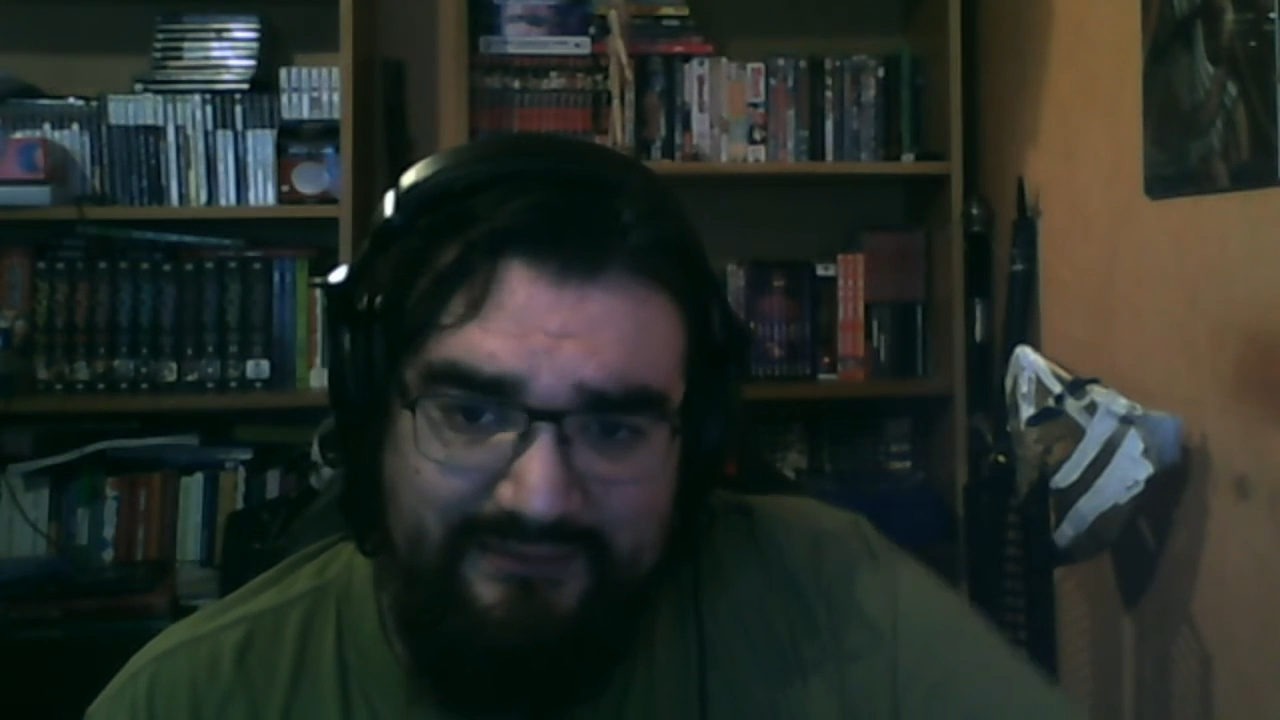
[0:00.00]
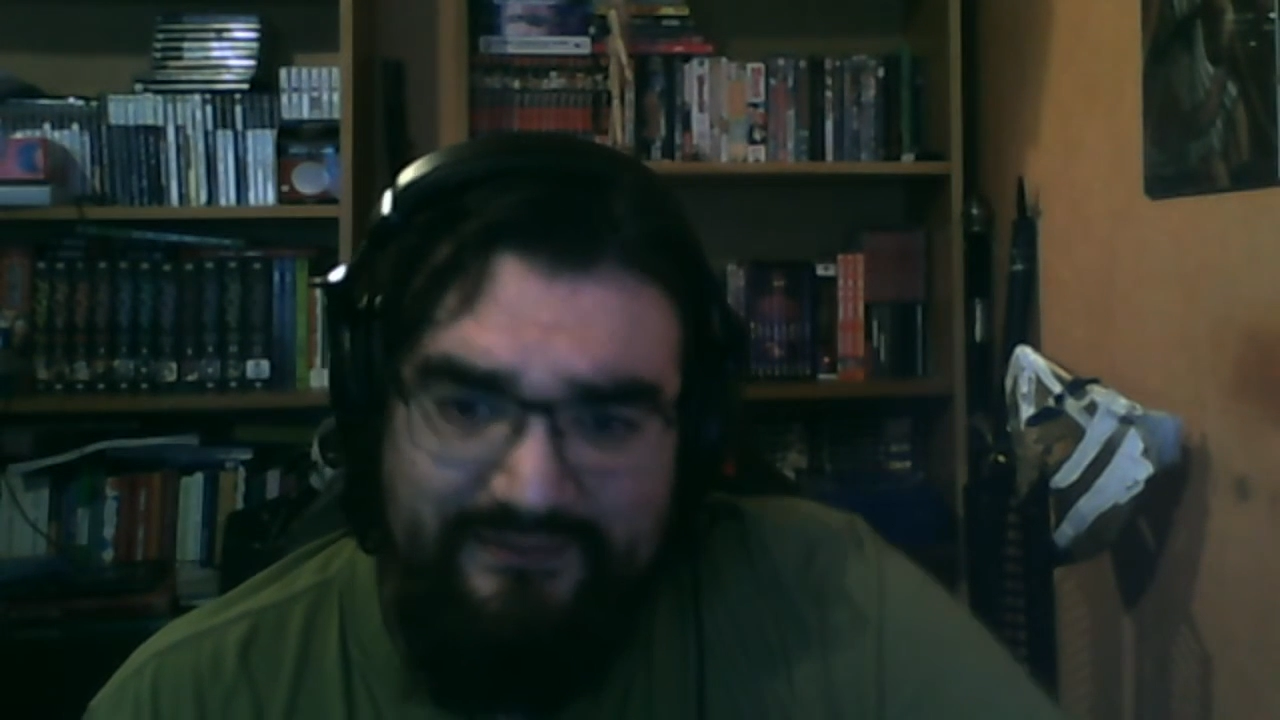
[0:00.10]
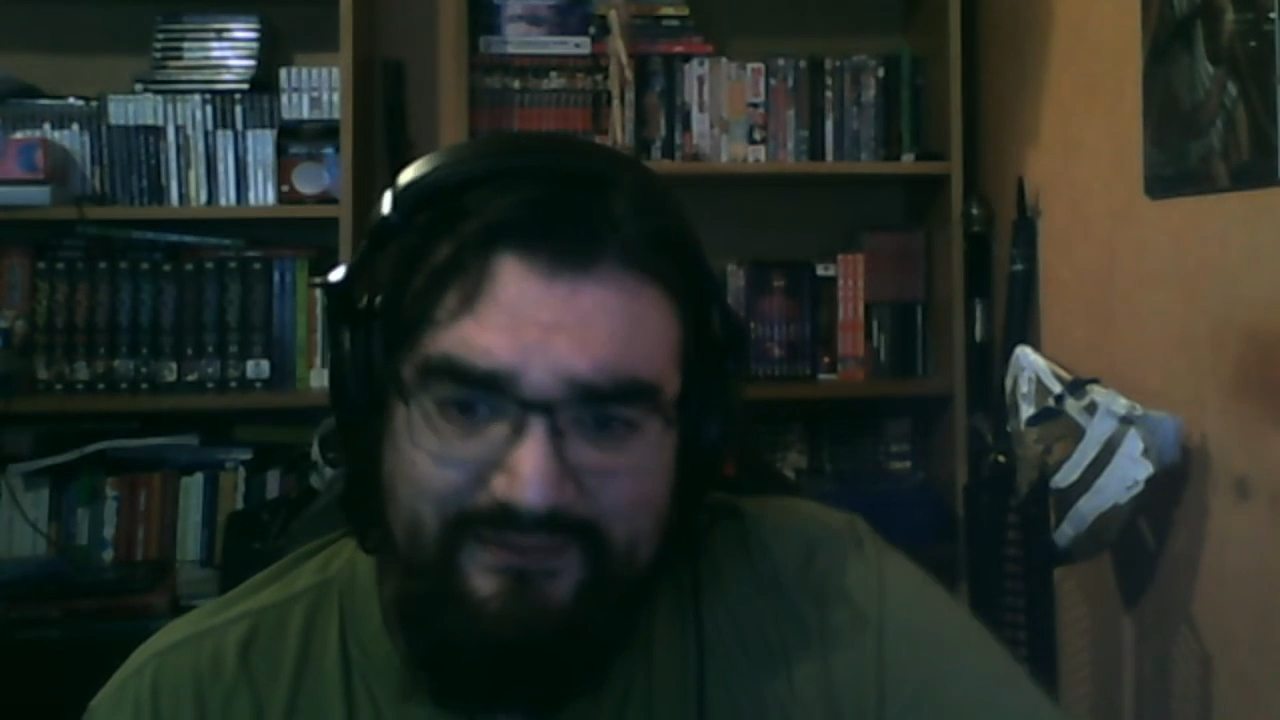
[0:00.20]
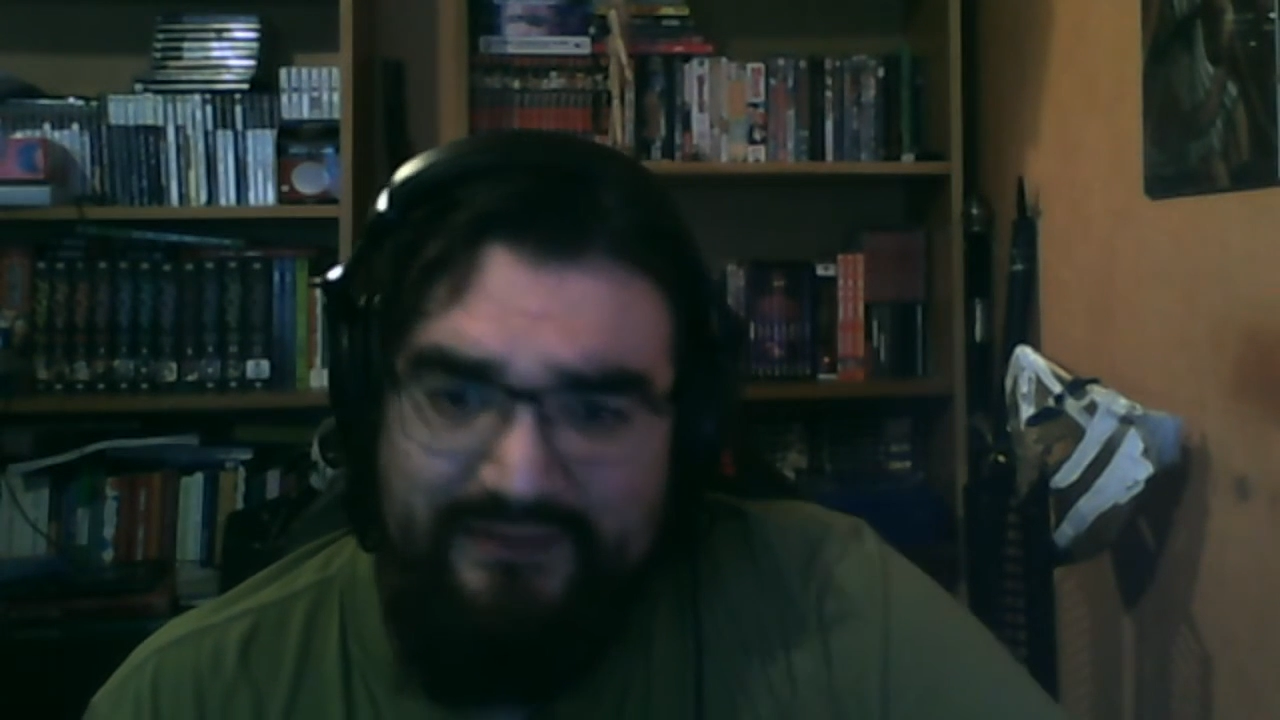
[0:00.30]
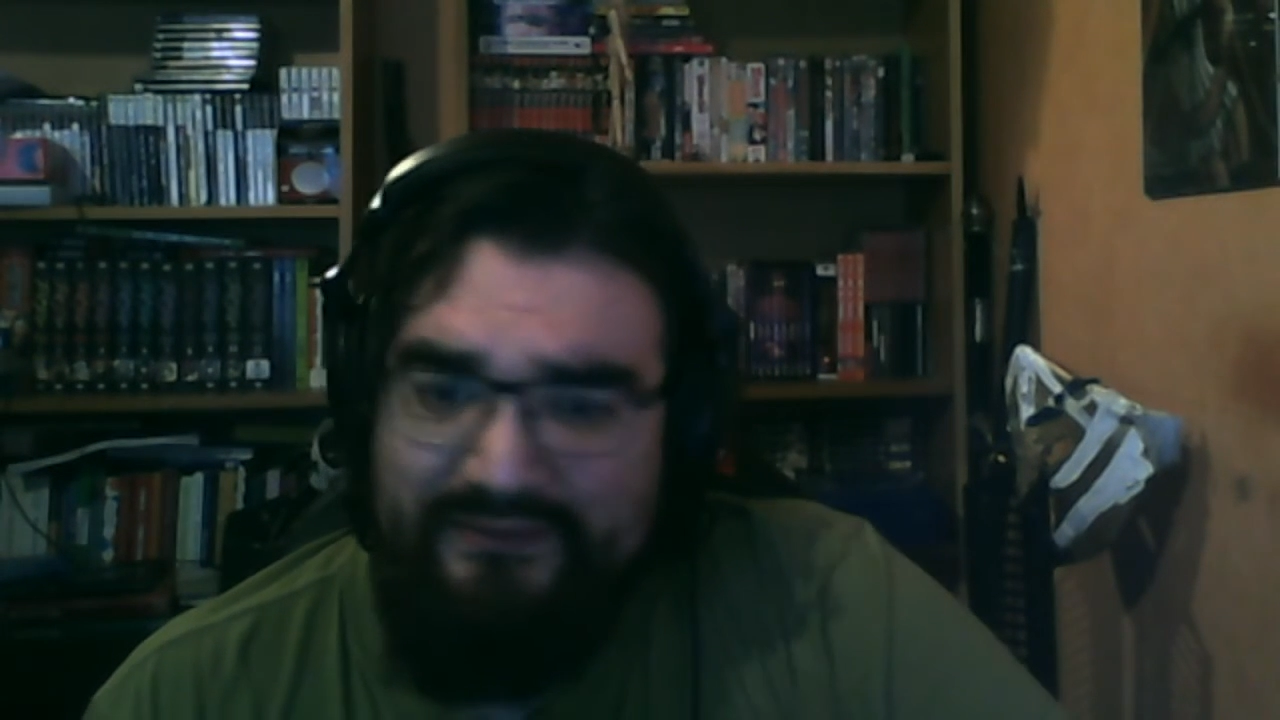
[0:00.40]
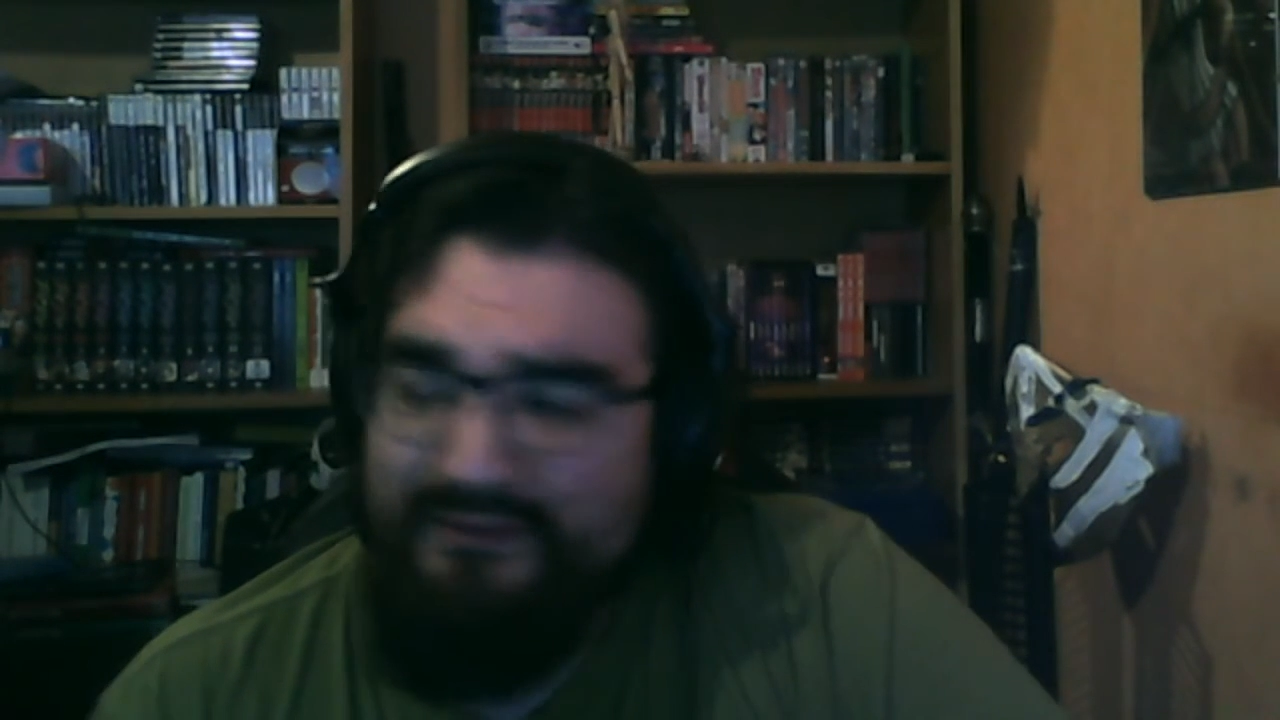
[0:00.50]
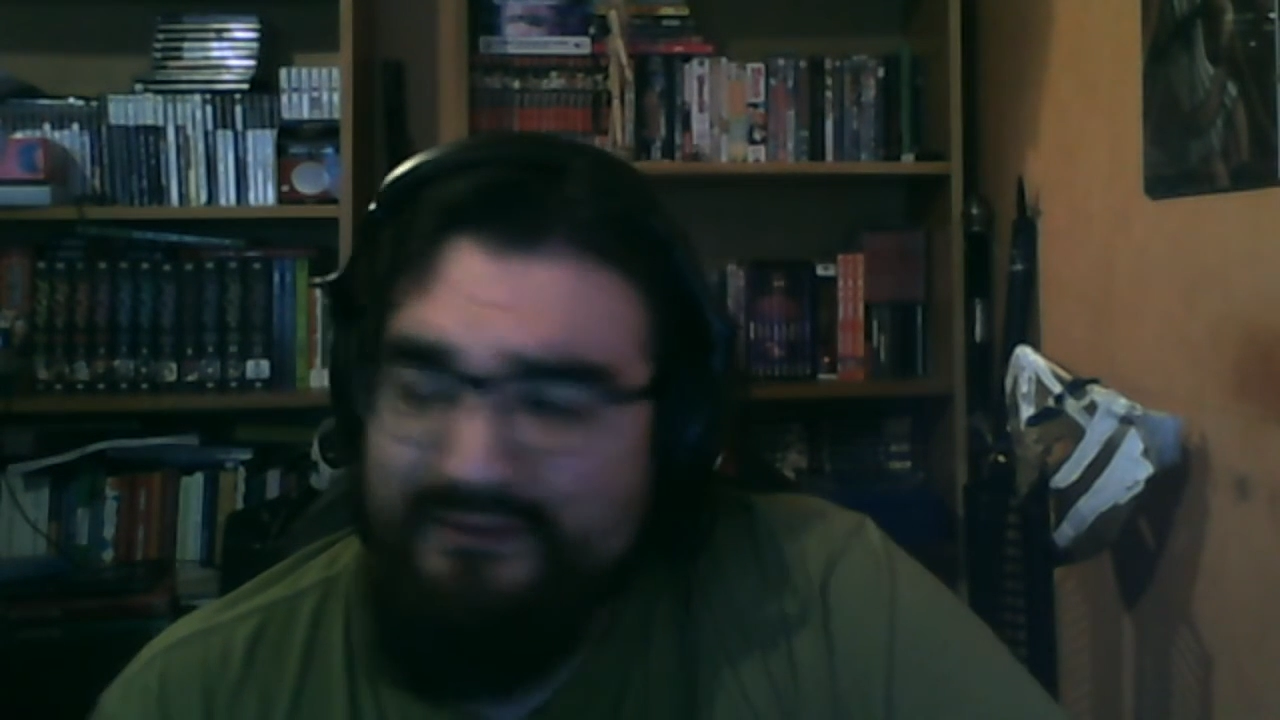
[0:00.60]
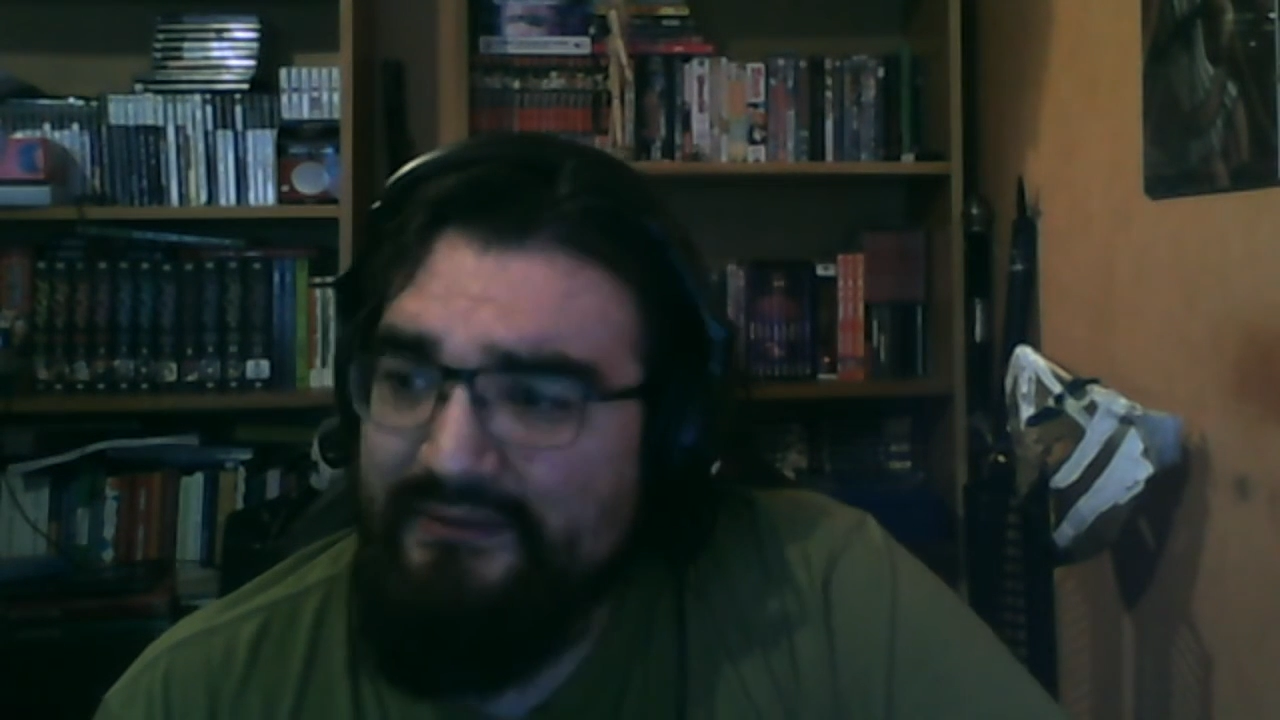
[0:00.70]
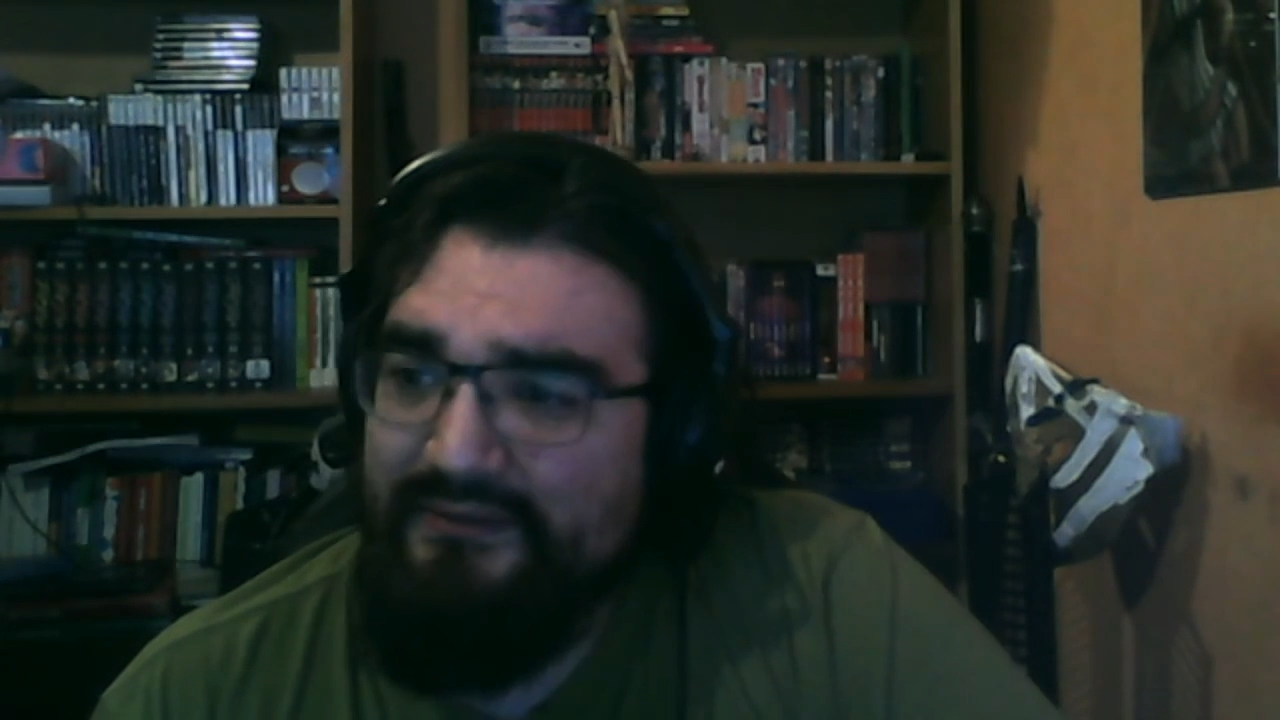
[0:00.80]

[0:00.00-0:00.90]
fighter,